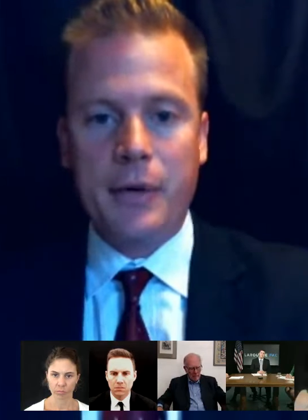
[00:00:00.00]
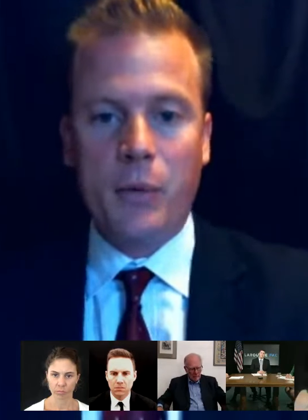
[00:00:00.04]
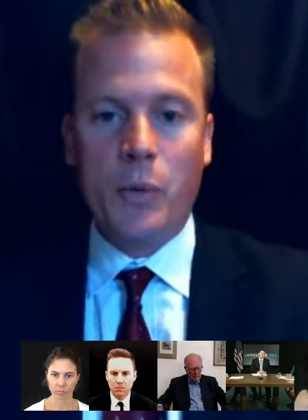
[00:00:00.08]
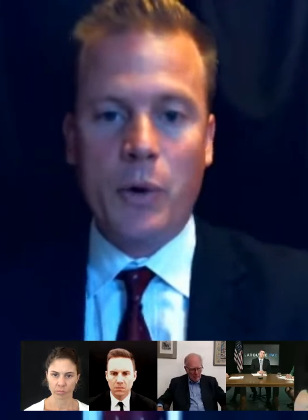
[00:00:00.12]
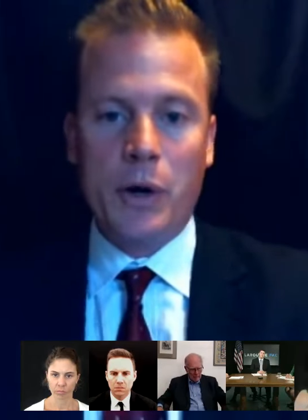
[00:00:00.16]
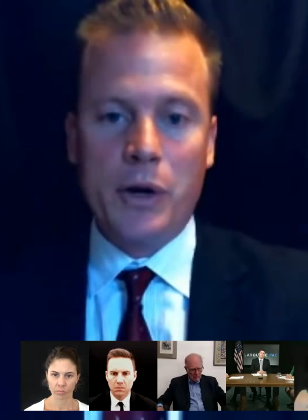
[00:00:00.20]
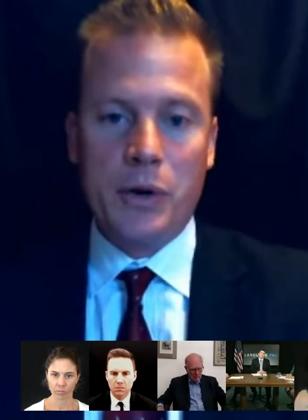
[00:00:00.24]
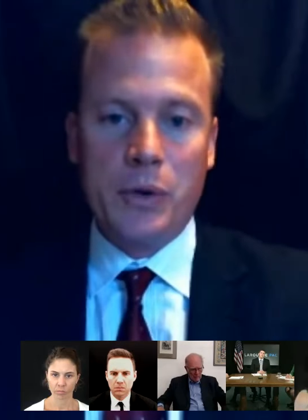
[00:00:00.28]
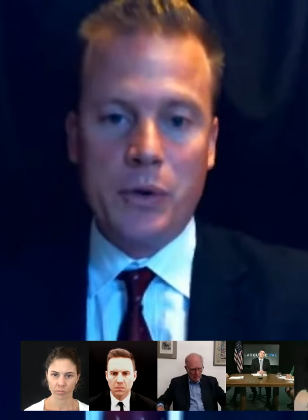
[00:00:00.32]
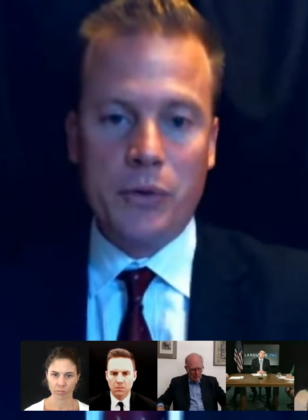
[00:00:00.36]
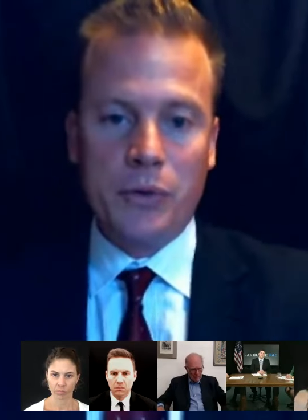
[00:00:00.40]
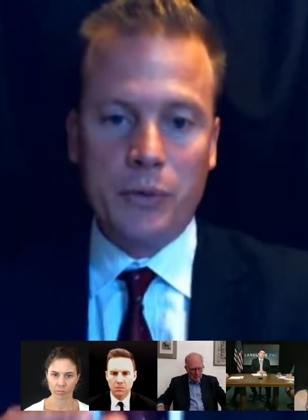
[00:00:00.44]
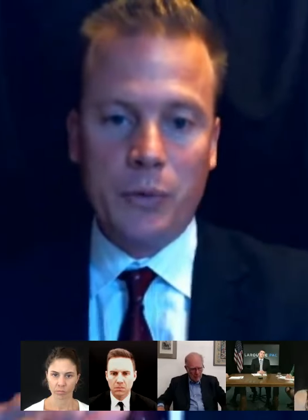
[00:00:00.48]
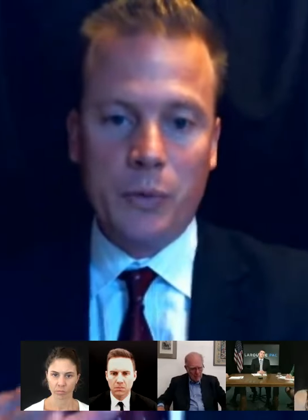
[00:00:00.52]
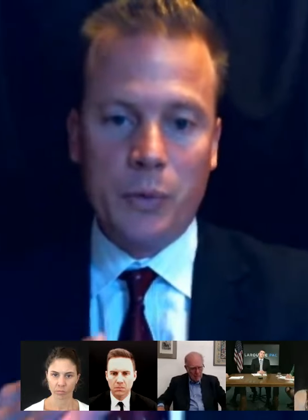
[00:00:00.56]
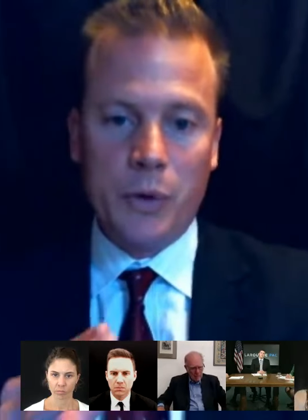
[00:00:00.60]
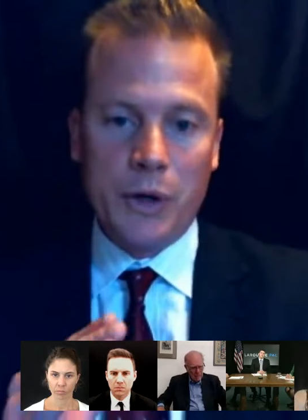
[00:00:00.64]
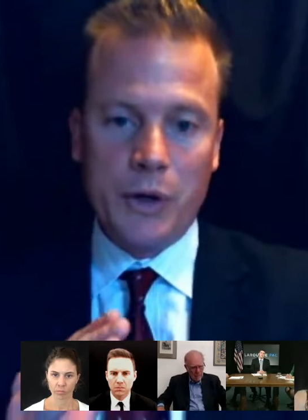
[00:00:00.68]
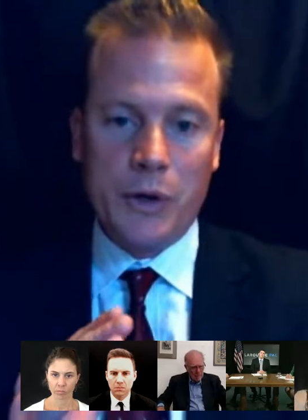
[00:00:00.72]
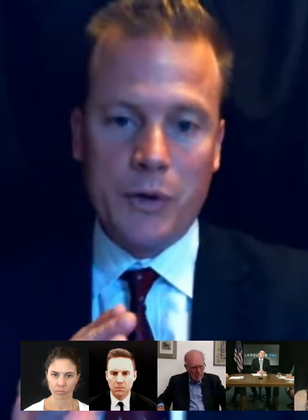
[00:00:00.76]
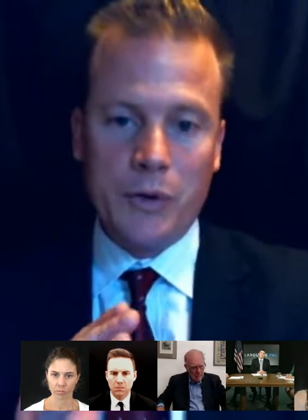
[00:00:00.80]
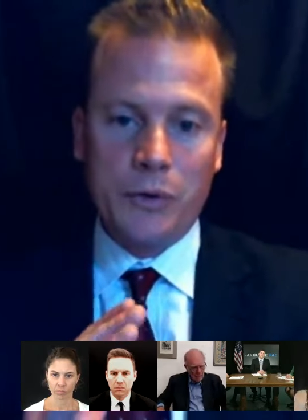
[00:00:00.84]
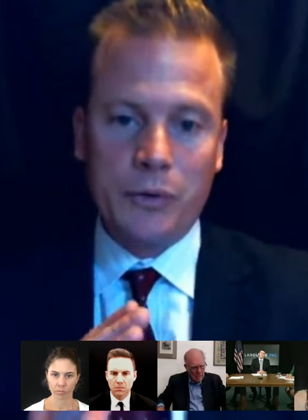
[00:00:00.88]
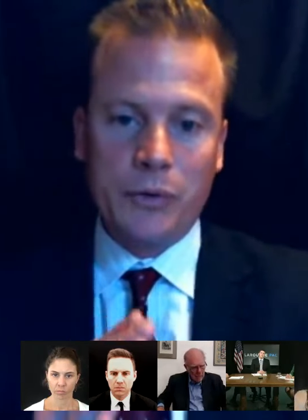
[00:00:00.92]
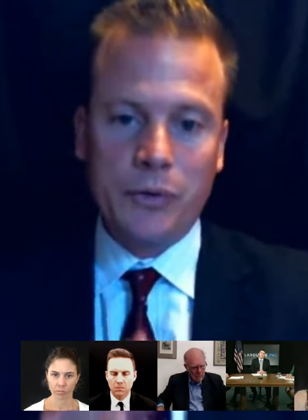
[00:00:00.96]
when
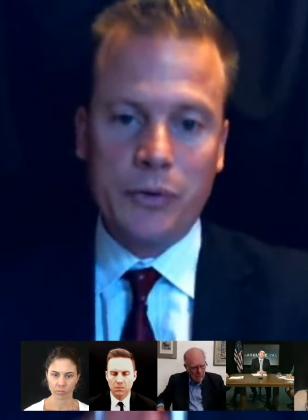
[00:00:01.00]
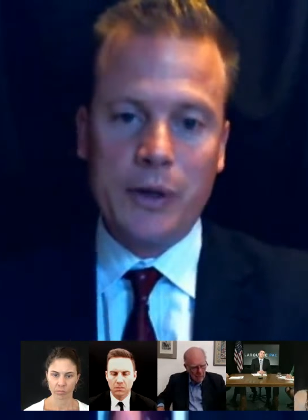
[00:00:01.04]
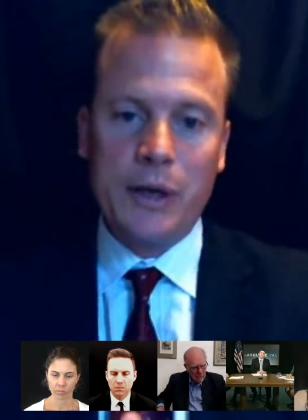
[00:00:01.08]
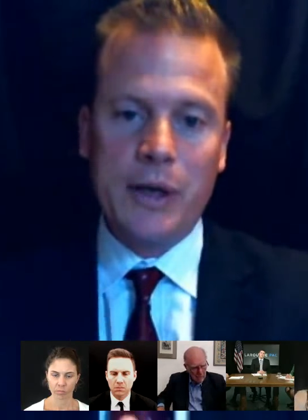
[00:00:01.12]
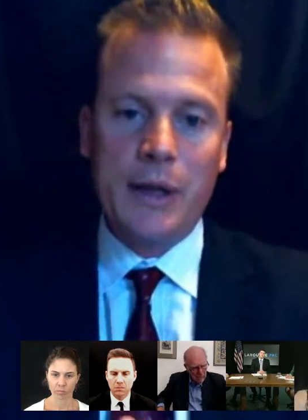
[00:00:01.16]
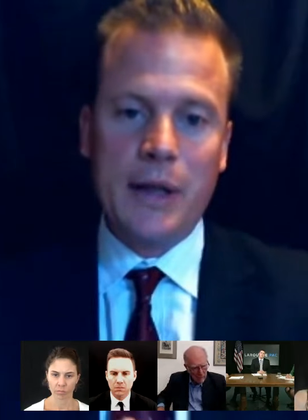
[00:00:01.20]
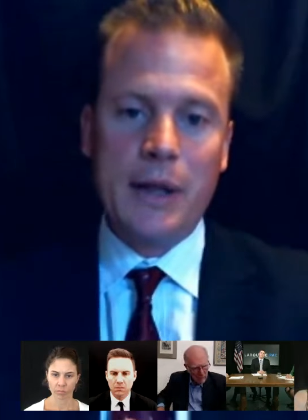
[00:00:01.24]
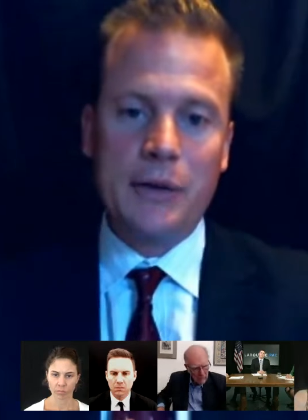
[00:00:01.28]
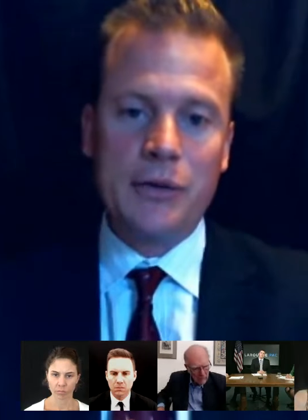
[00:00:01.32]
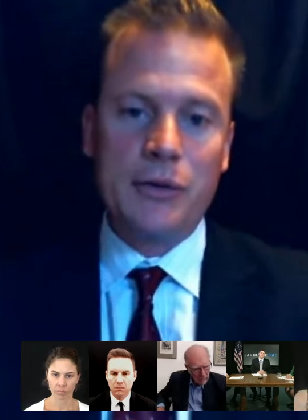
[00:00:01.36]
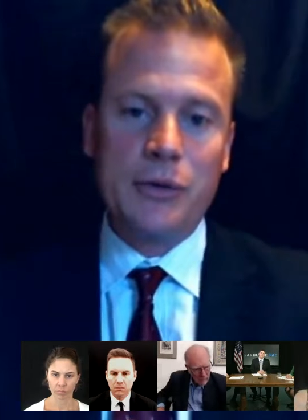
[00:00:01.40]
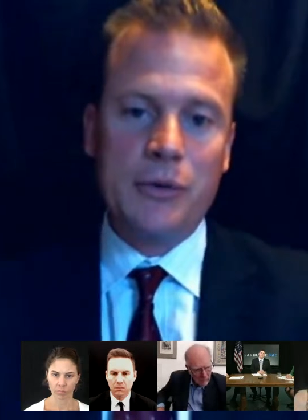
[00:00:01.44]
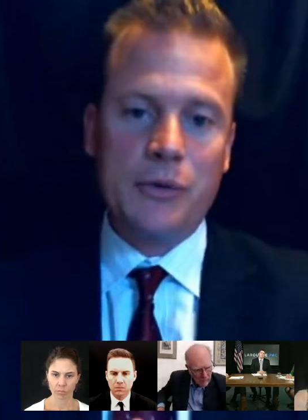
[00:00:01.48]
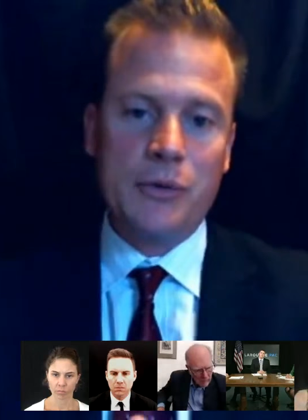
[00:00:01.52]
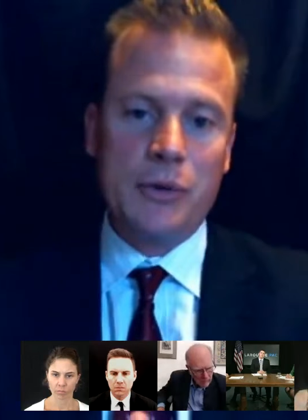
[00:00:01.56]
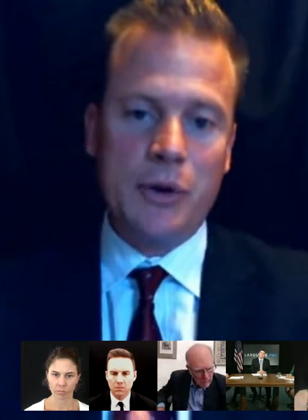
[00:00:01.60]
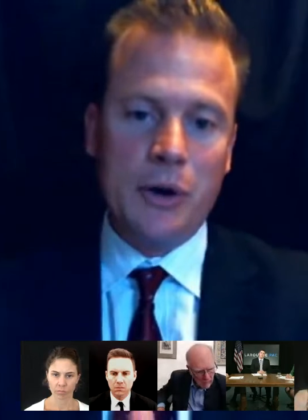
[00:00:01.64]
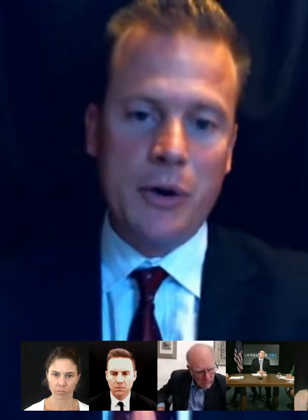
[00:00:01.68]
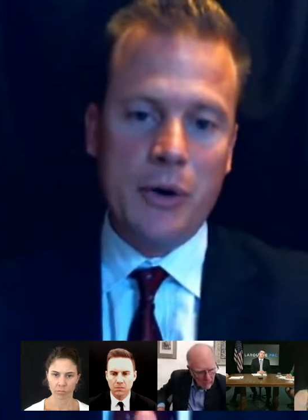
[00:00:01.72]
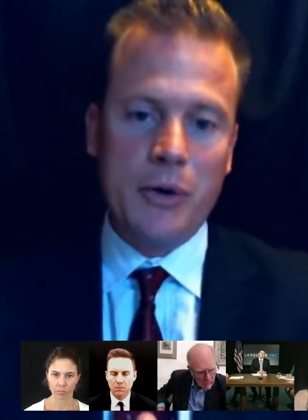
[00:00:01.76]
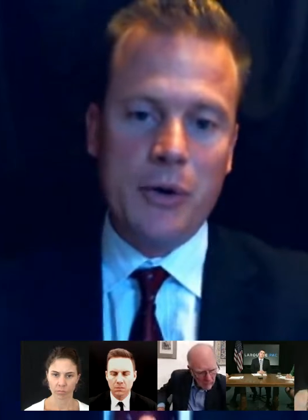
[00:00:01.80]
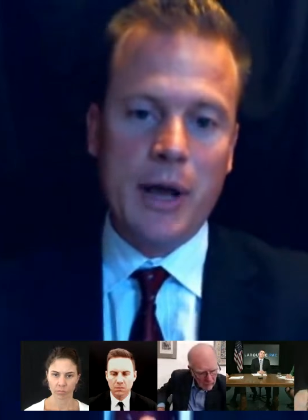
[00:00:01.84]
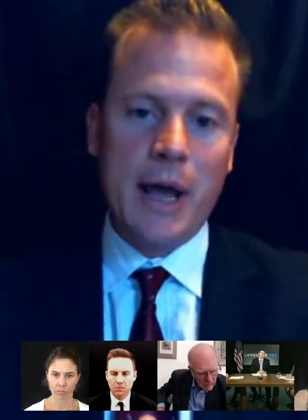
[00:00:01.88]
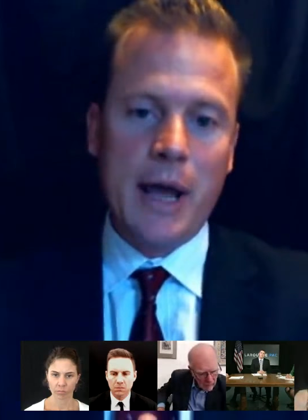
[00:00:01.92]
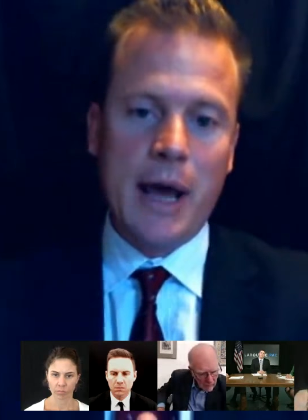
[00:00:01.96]
you see that you
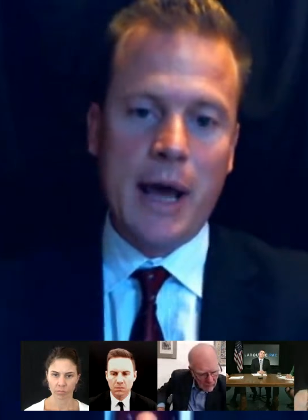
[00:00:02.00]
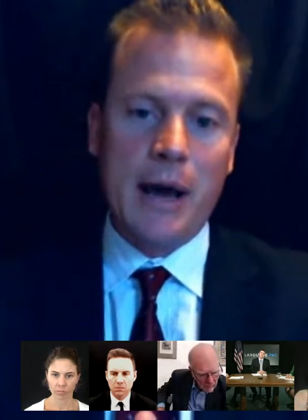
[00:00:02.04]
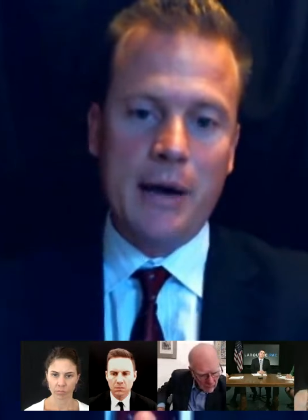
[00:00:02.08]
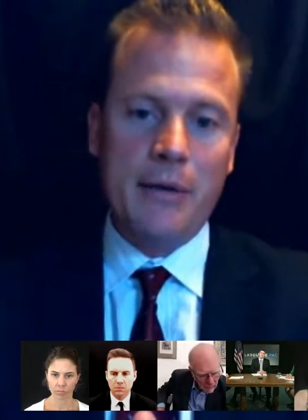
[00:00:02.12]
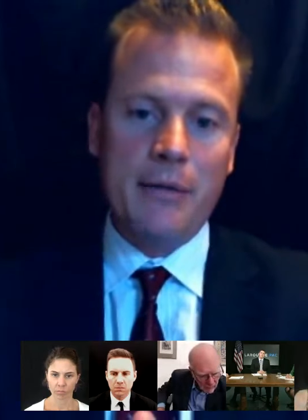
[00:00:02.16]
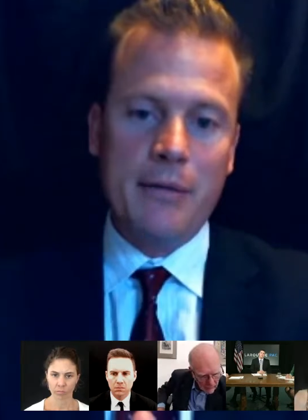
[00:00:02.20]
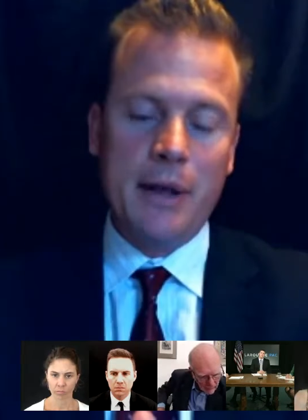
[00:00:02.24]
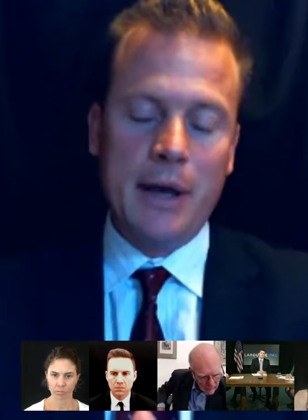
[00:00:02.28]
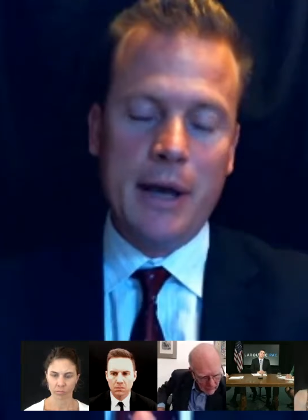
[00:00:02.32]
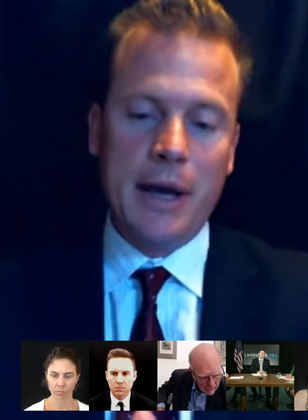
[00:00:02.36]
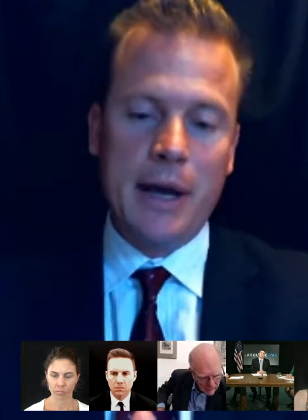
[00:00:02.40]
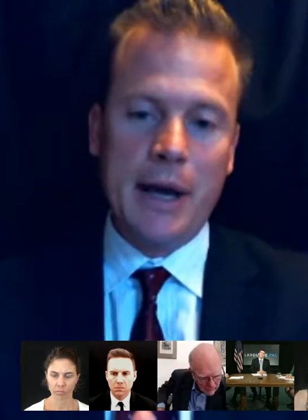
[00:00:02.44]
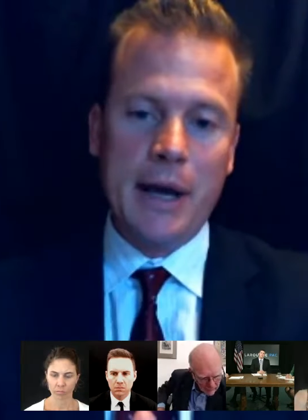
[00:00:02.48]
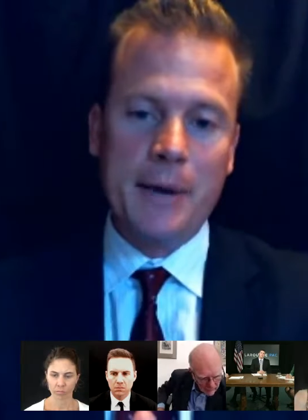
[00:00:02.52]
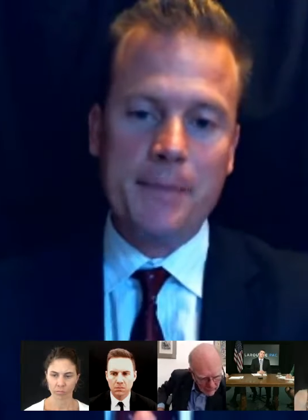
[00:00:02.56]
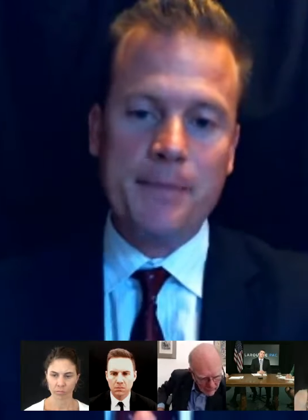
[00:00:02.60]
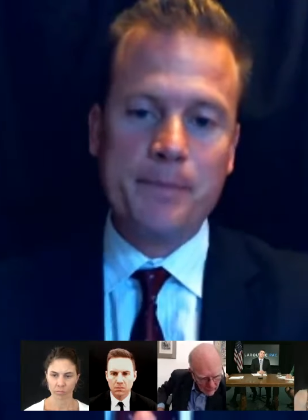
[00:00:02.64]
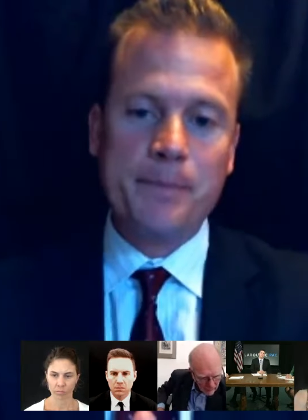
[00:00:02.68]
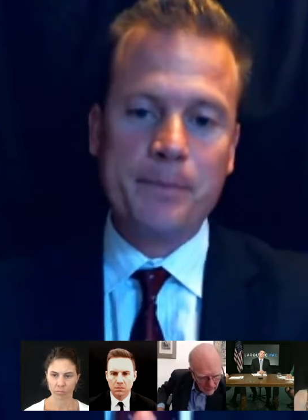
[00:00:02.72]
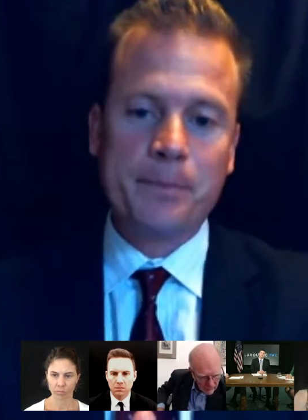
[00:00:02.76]
don't have that.